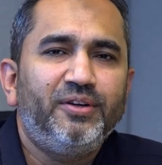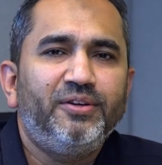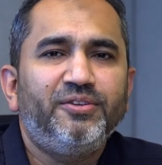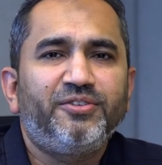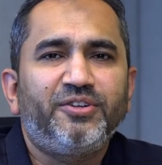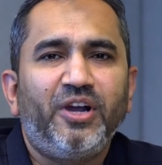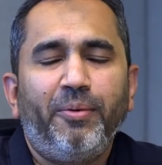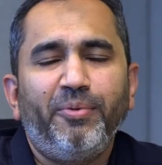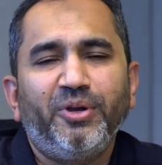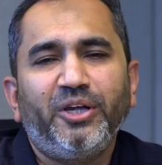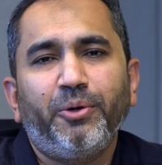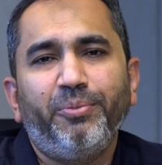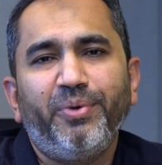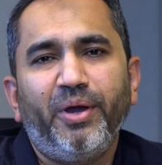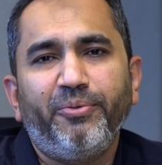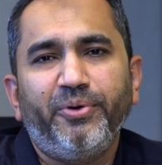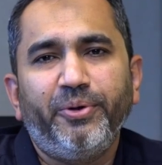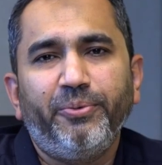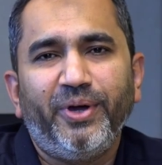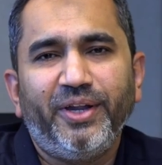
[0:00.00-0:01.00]
Assalamu alaikum,
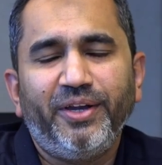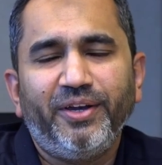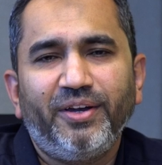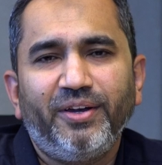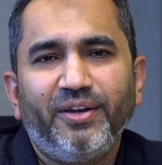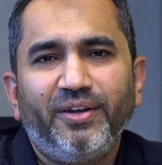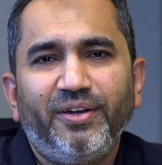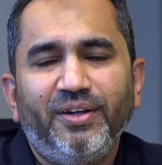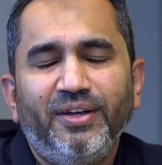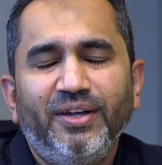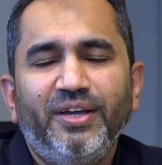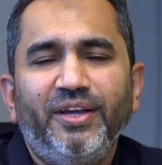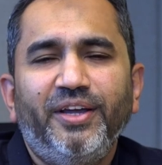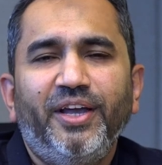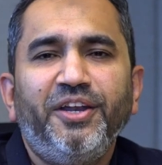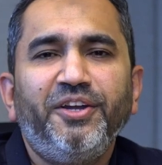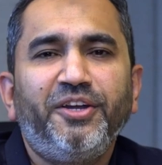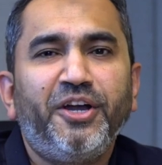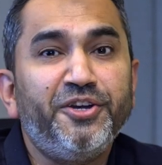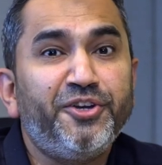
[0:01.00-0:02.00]
everyone.
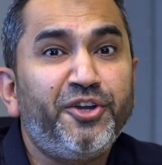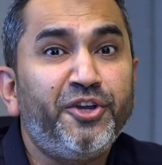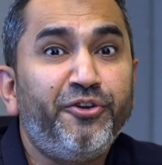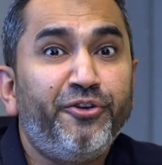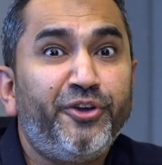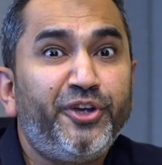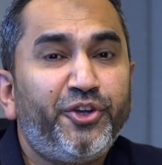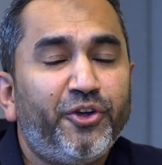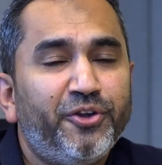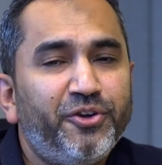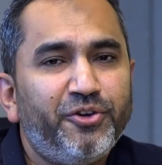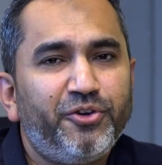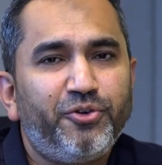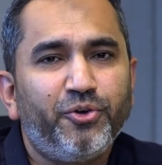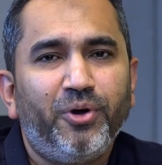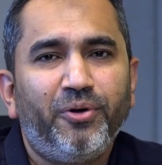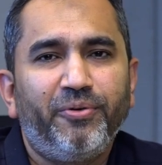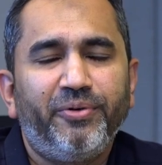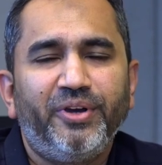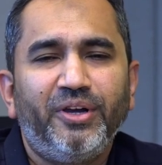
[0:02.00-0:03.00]
In continuation
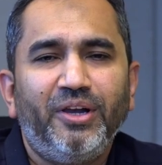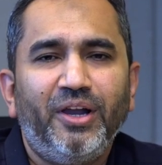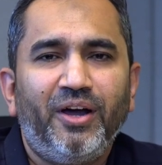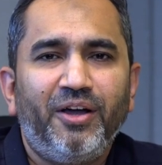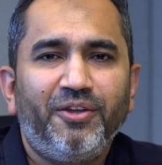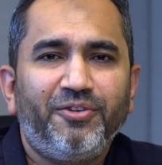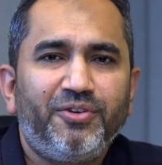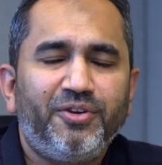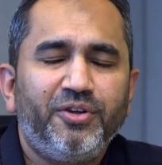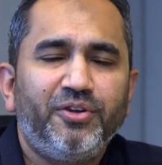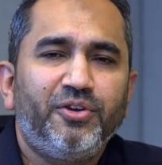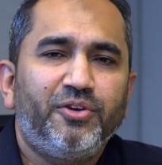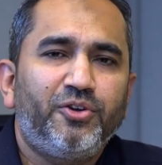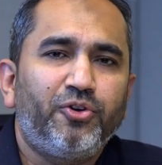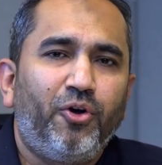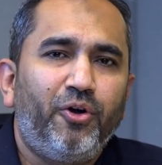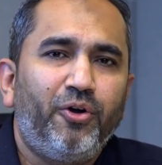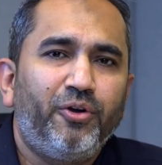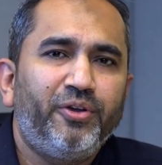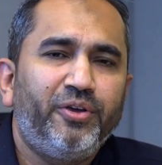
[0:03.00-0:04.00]
to our last
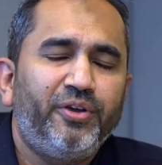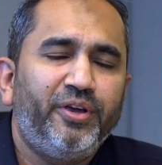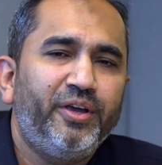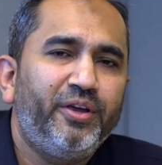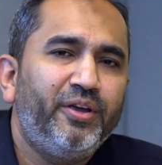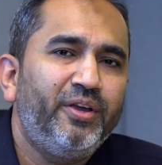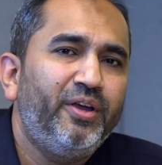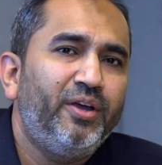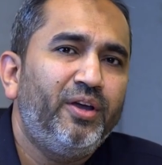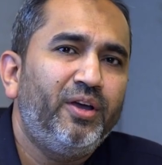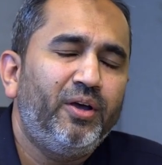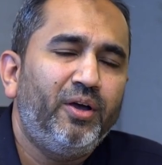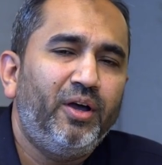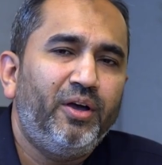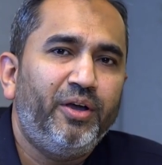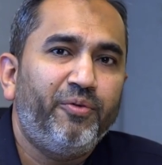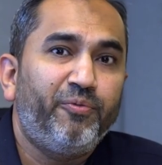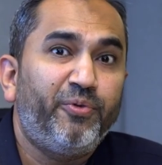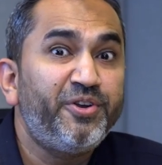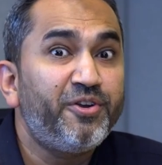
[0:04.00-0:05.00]
talk,
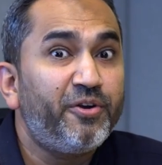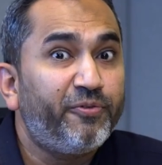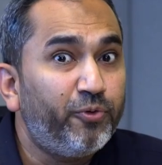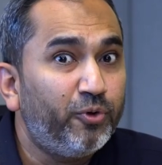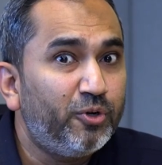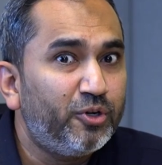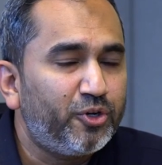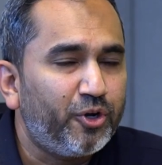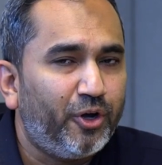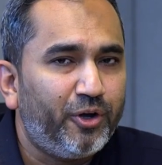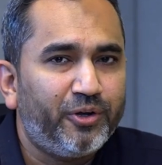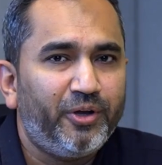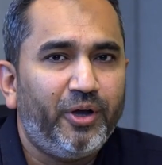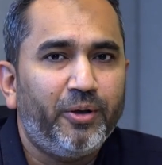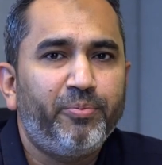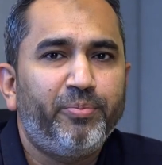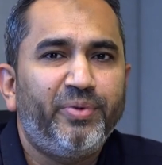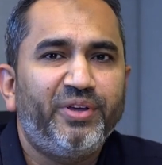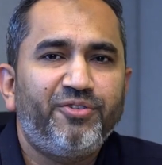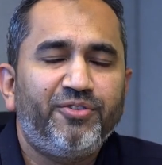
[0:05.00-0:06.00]
wonderful talk,
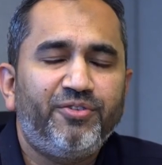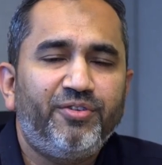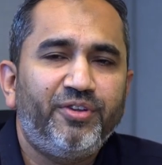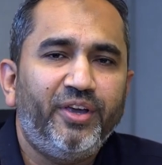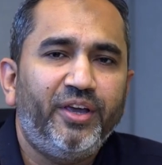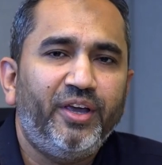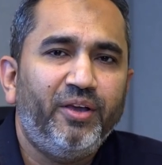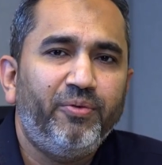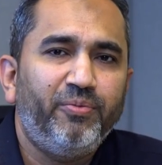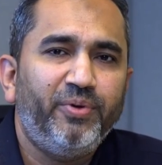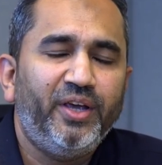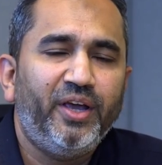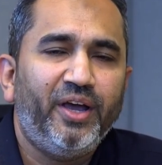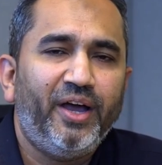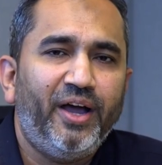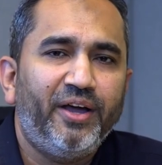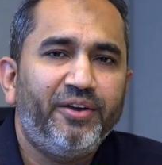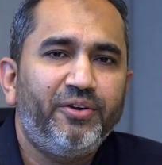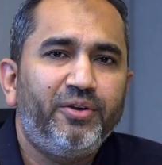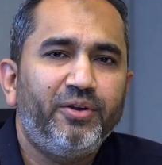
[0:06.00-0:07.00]
I must say, we
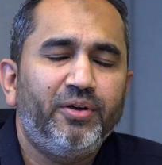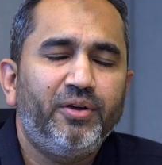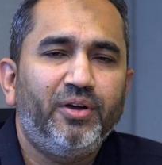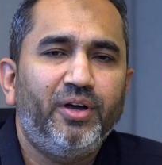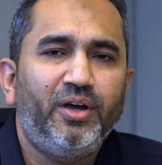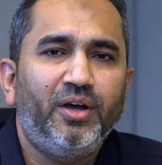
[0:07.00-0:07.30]
had